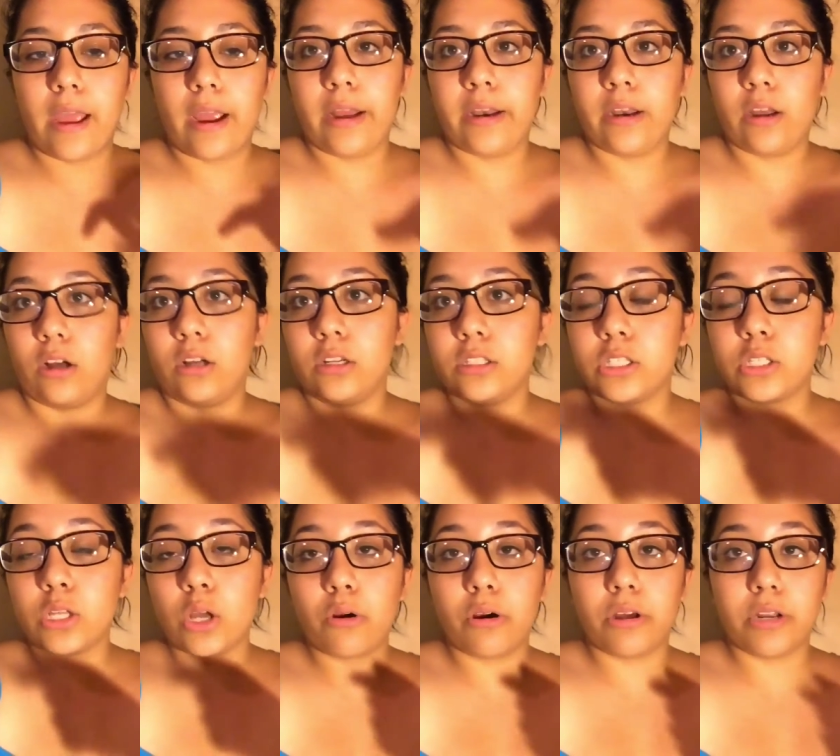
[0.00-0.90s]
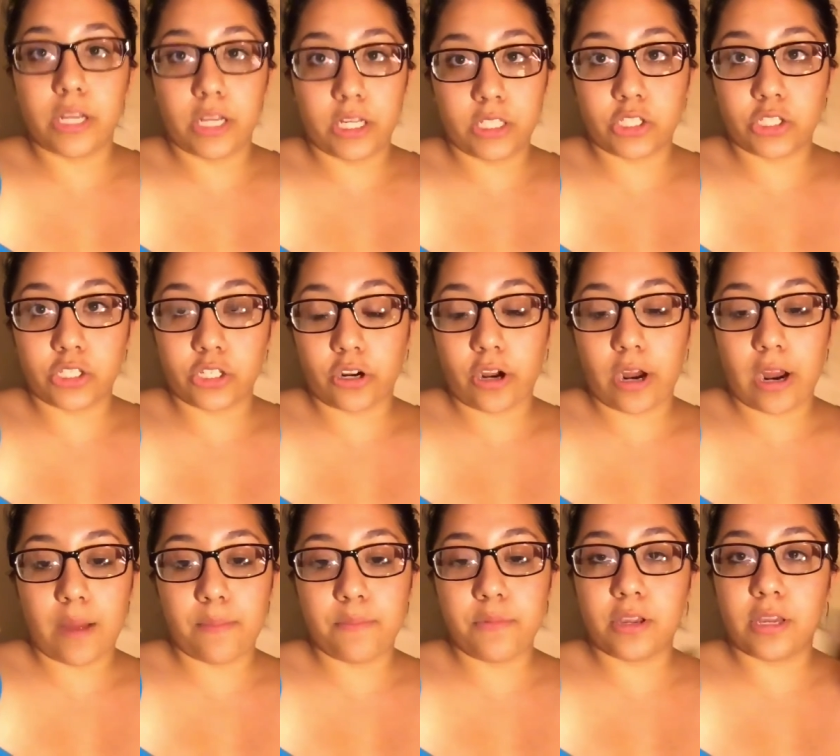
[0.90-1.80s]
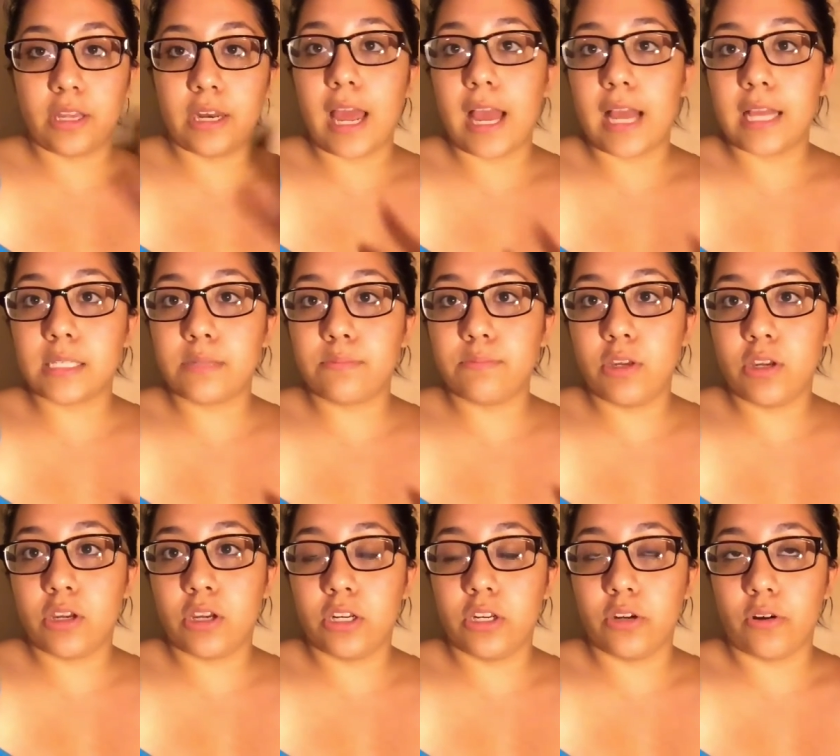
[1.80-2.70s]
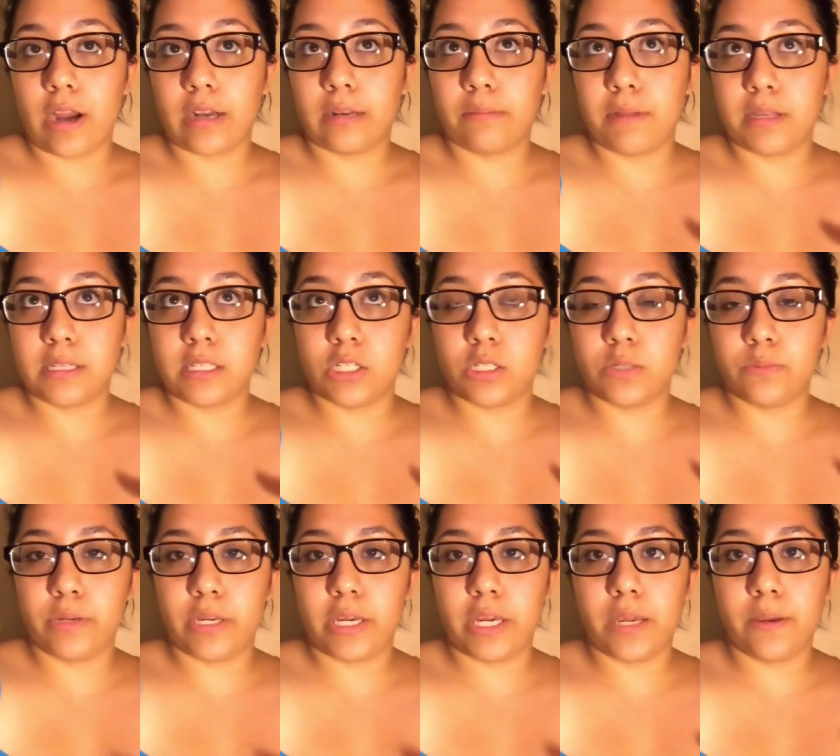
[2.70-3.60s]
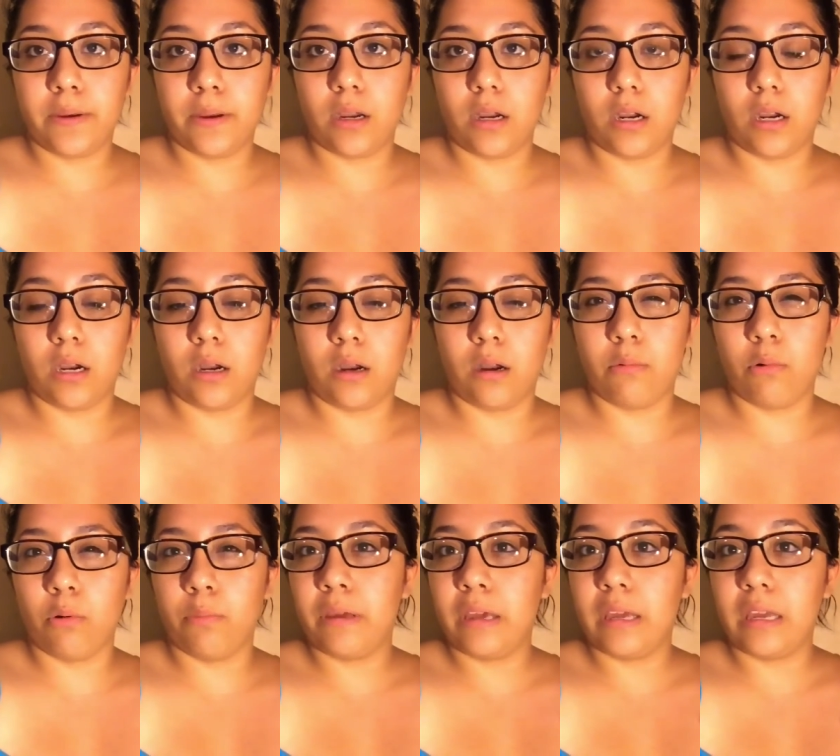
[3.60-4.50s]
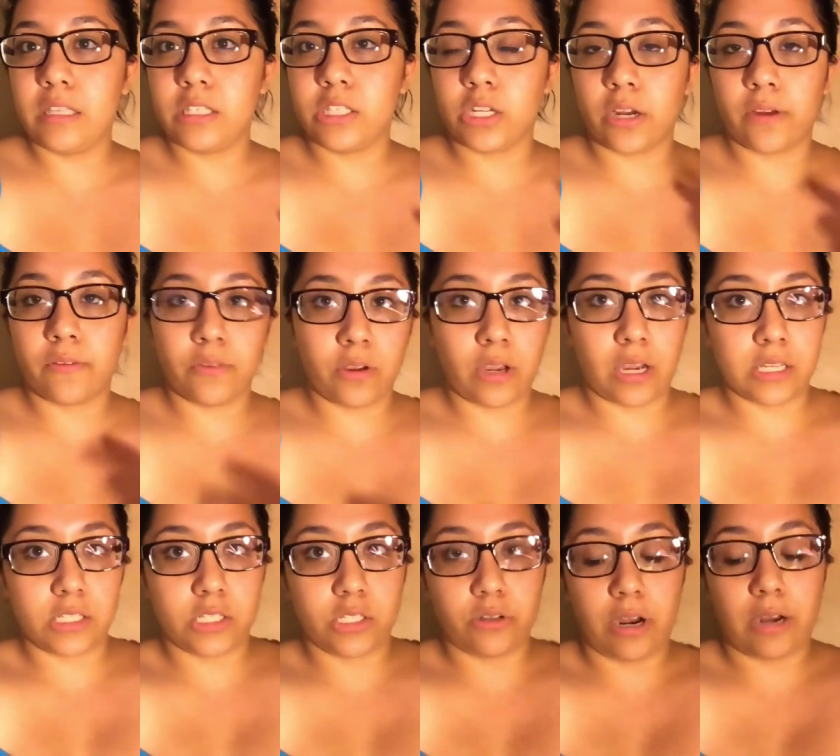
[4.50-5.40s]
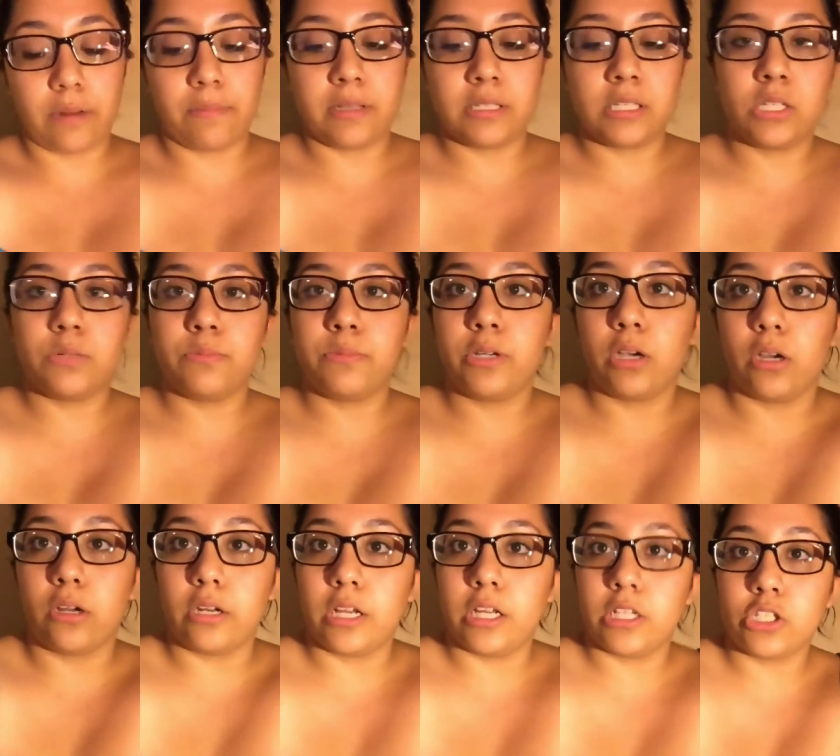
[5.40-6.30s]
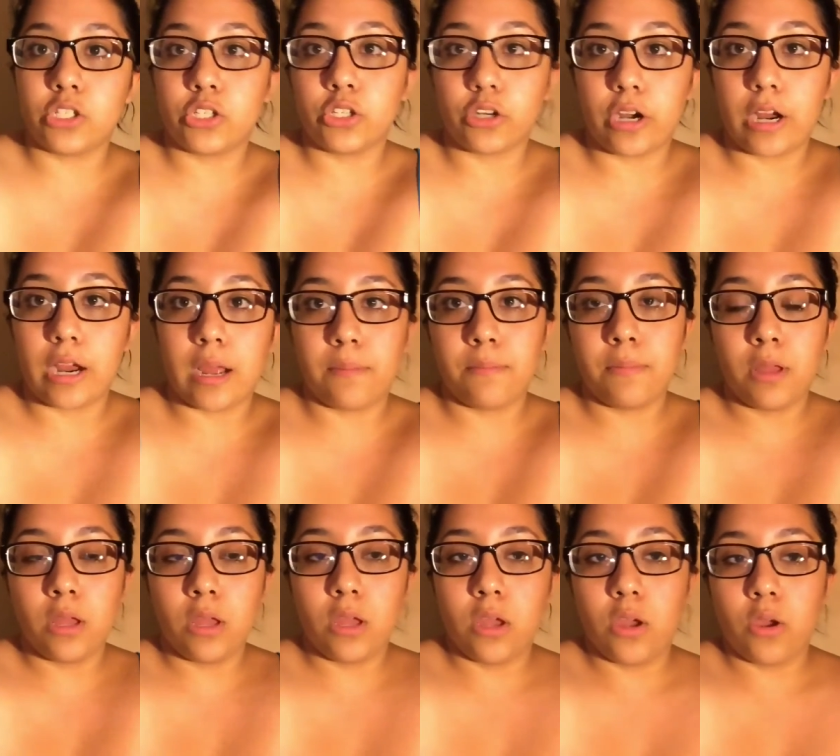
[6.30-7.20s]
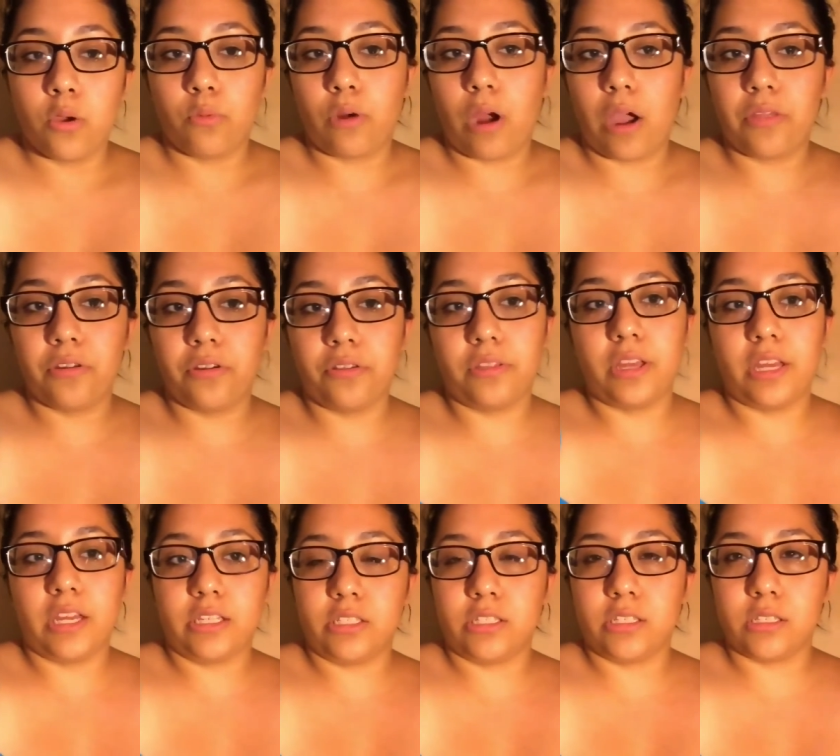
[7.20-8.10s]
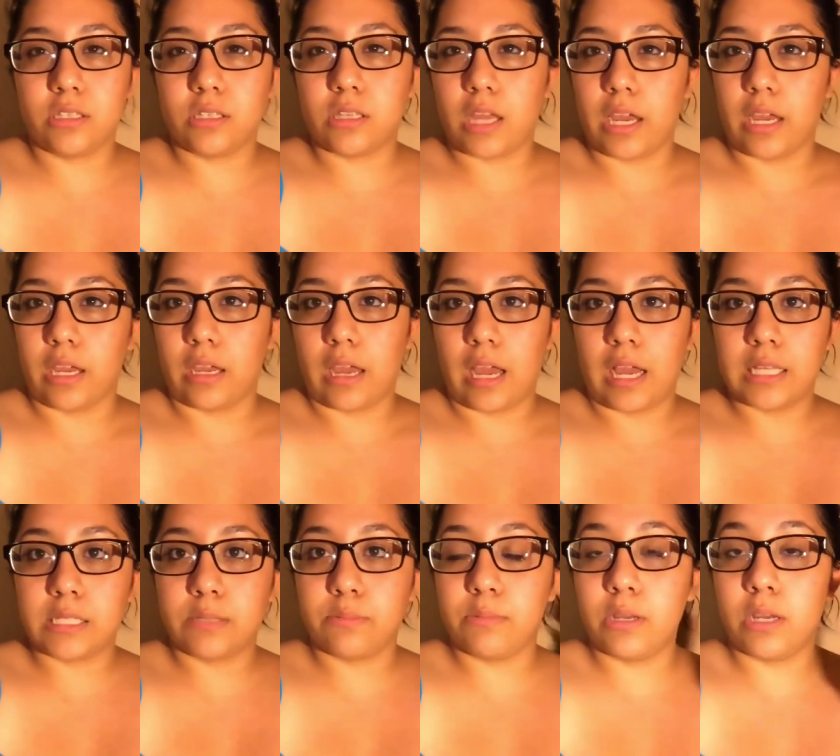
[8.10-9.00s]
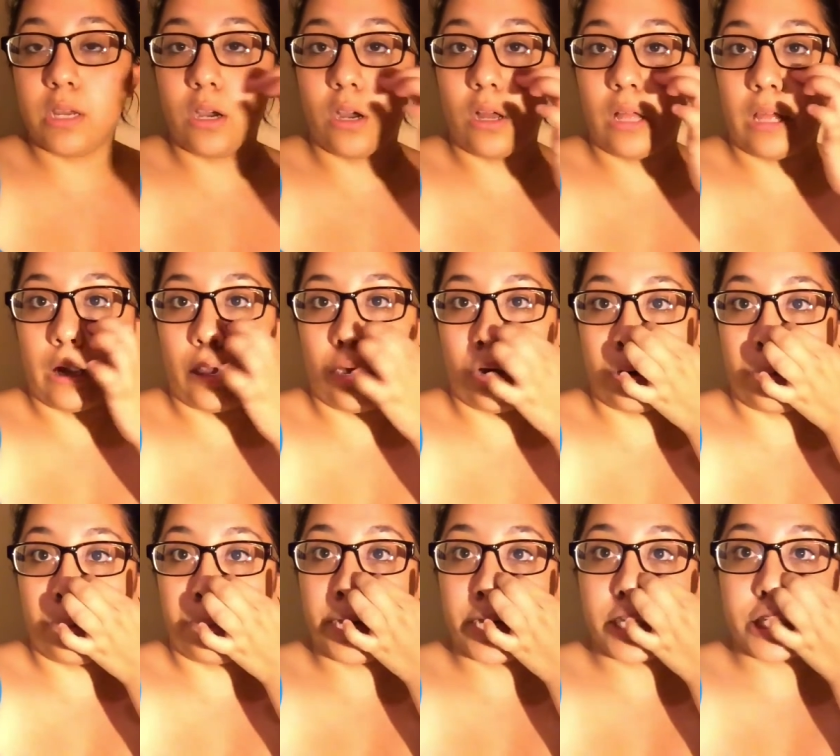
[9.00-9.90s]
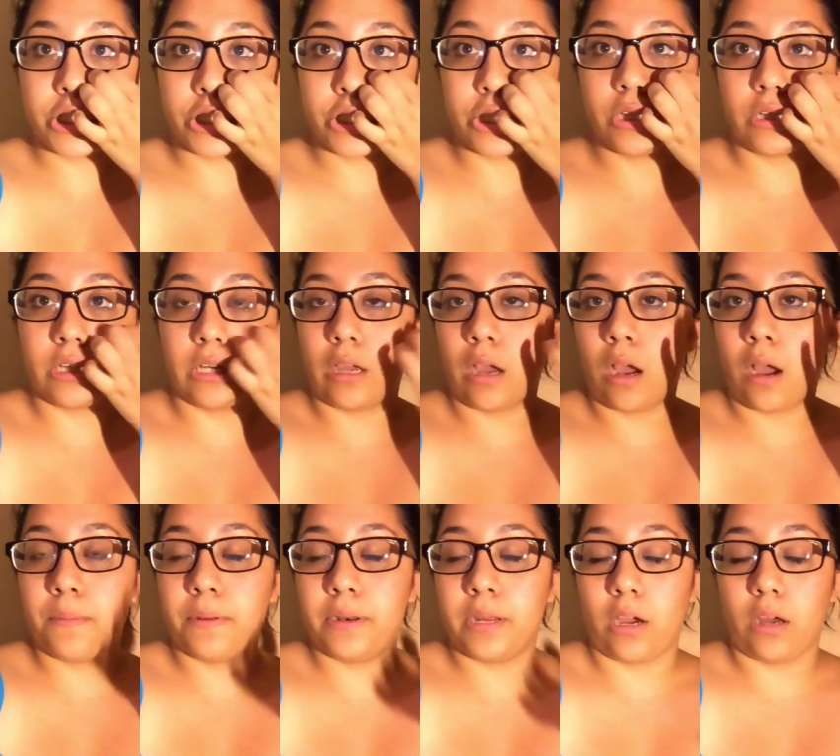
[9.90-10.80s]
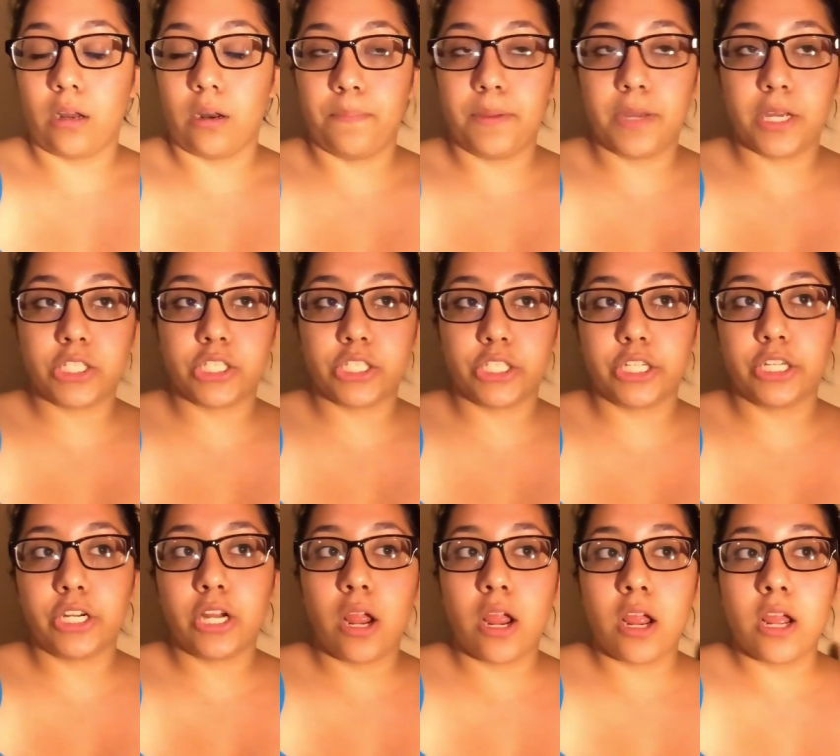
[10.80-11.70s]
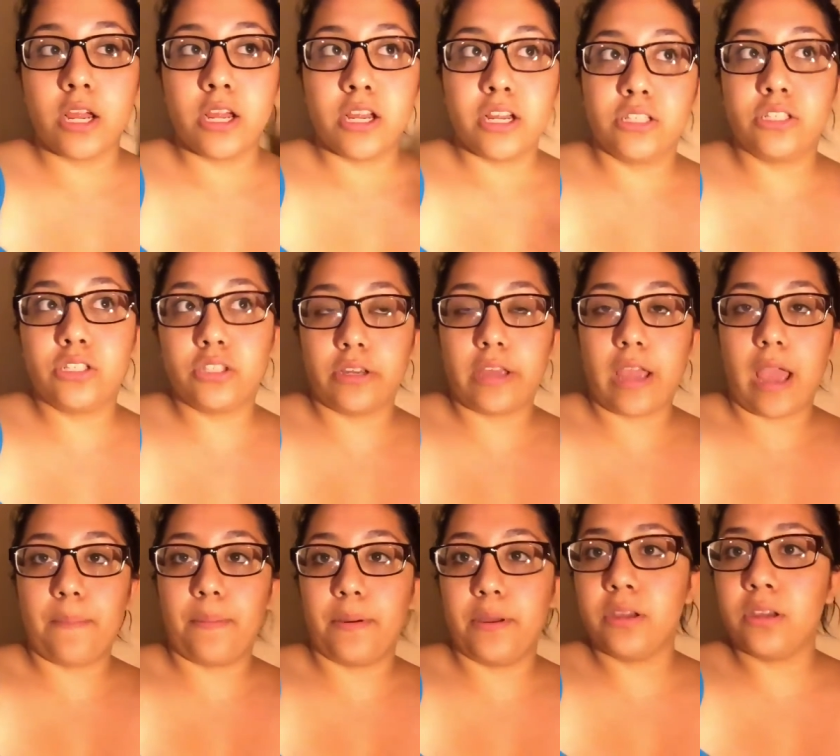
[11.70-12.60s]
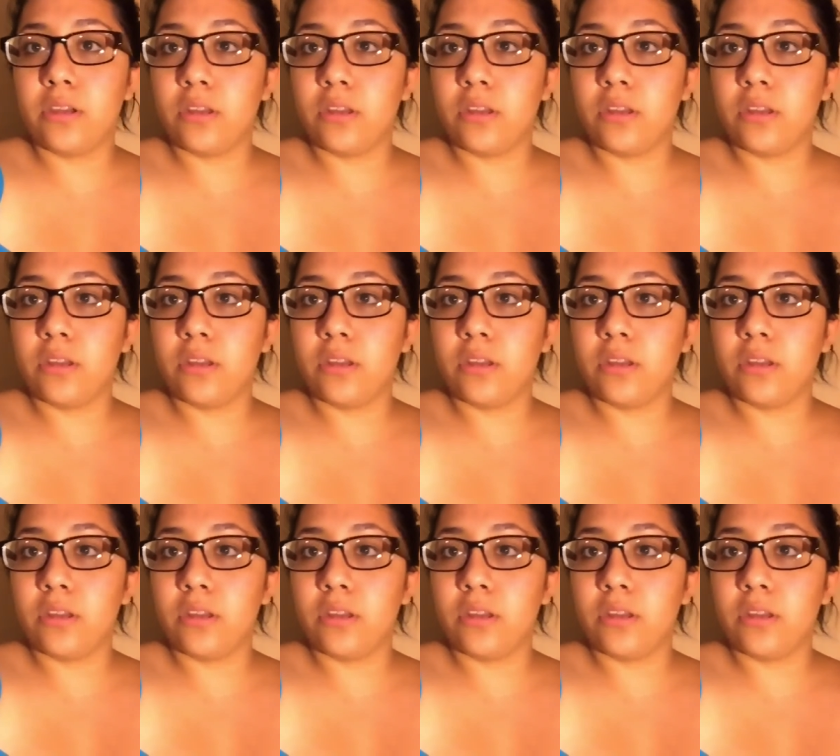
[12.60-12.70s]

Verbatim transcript: And also on Instagram, you can ask me, you could direct message me. Uh, it will be easier if you guys direct message me on Instagram rather than just like ask me like on a picture, like commenting on a picture. So yeah, but you